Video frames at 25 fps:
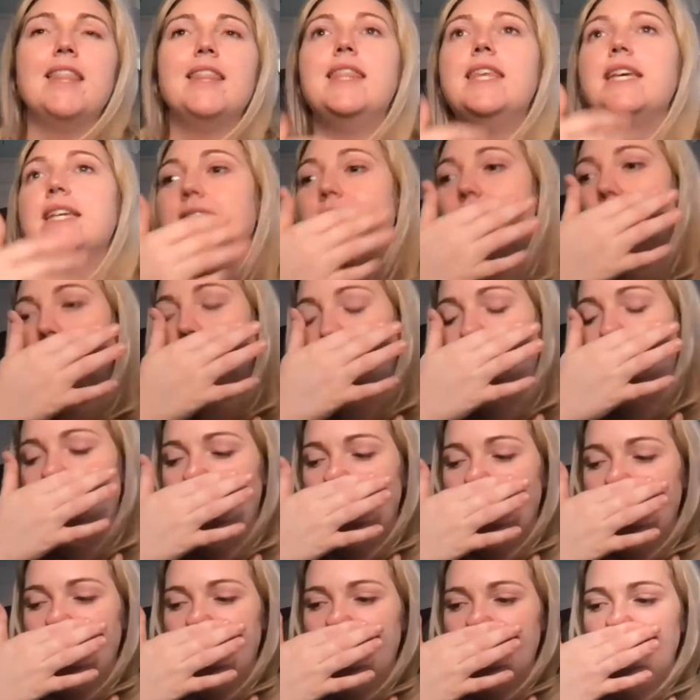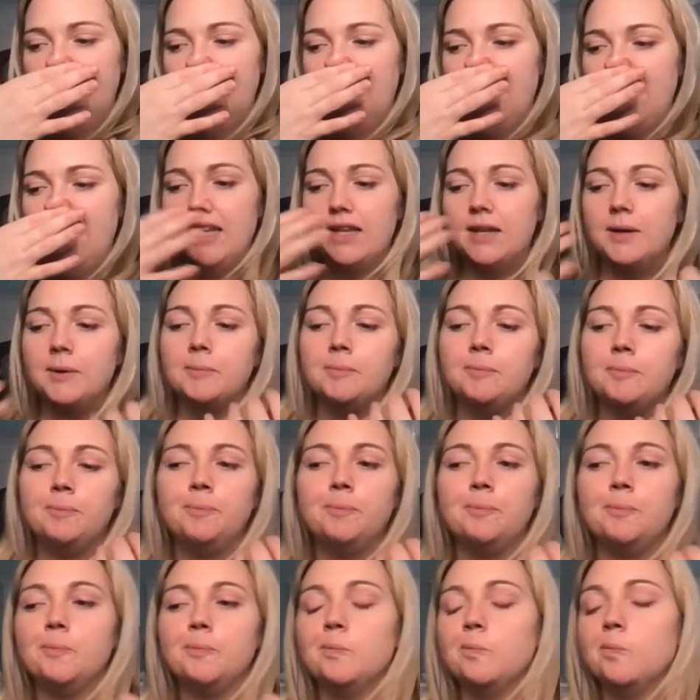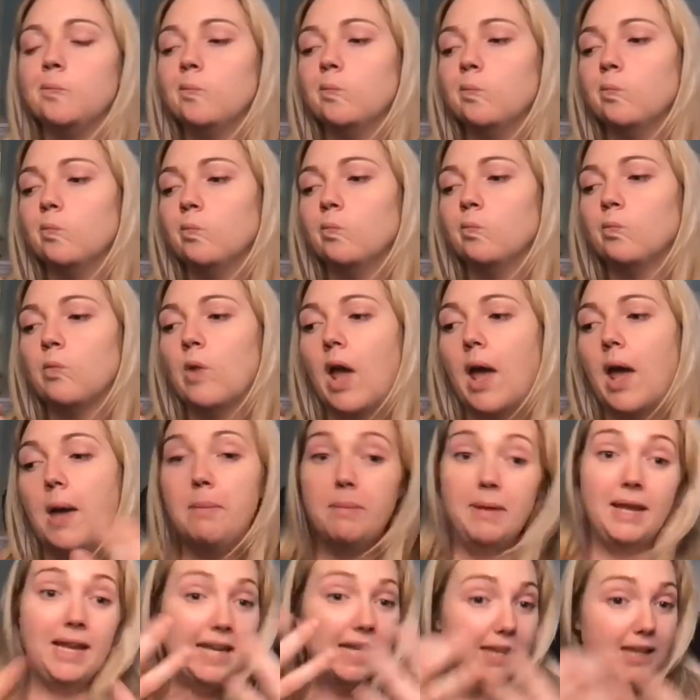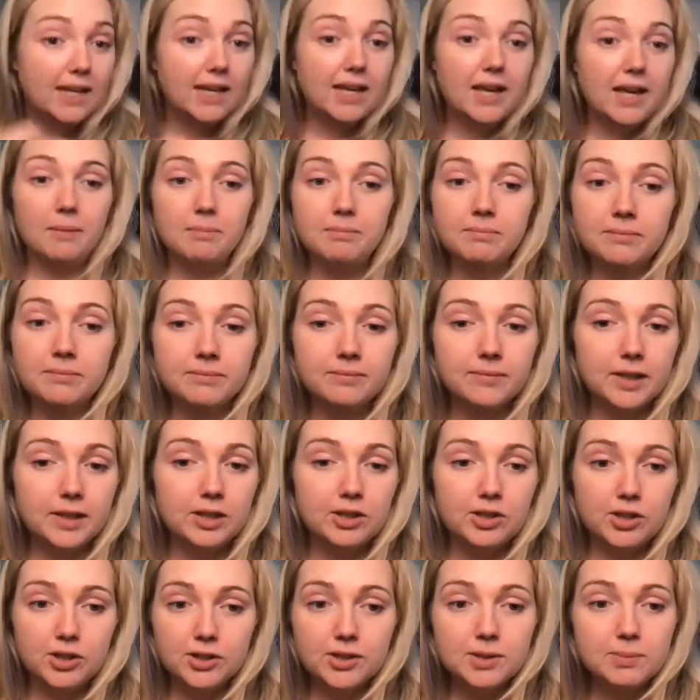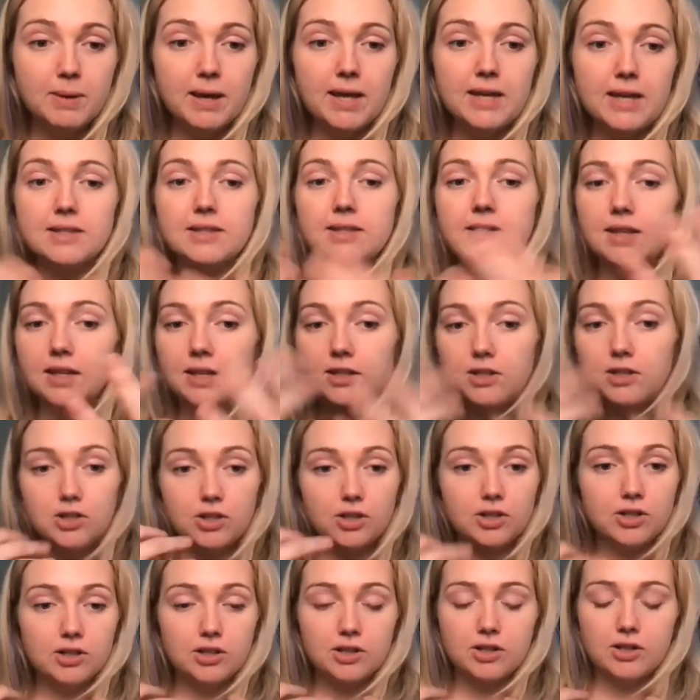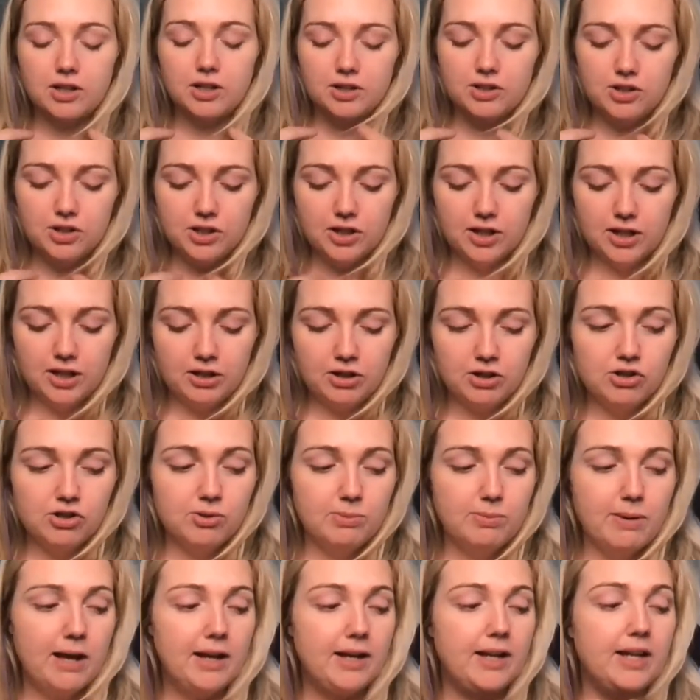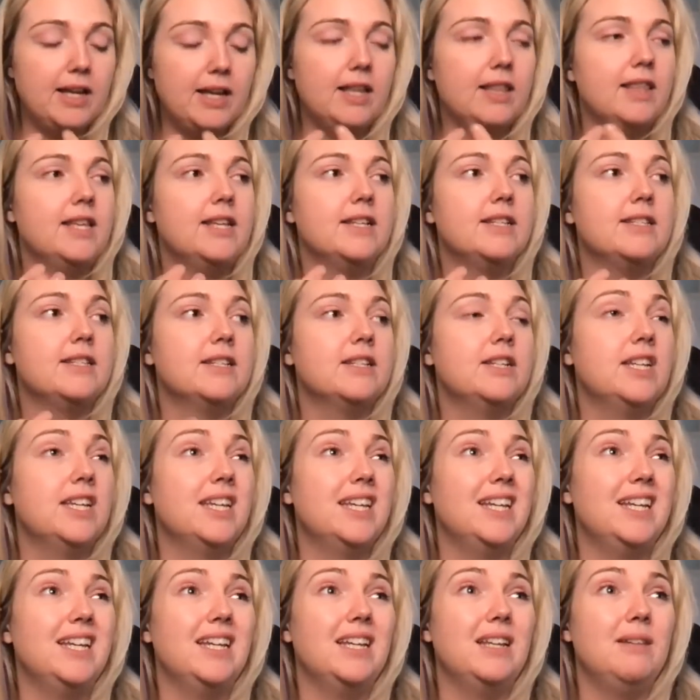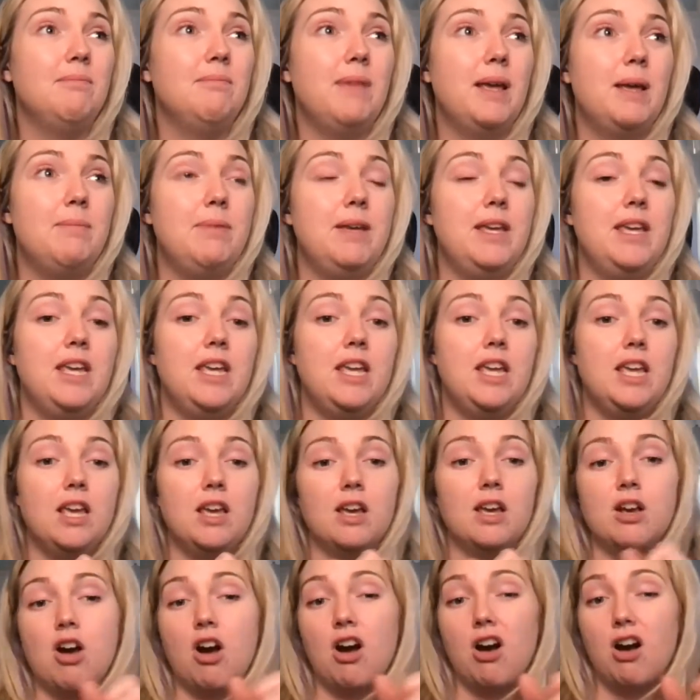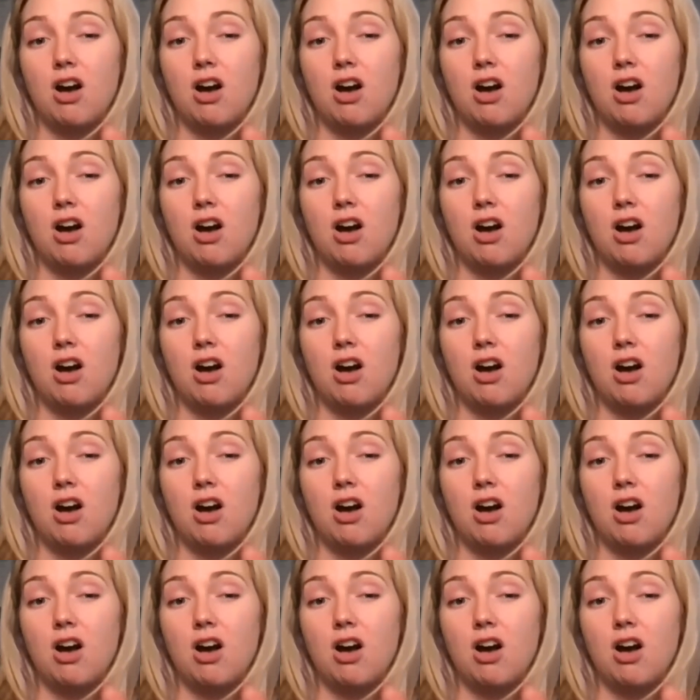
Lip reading: This can immediately come into your space, into your energy body. This can maybe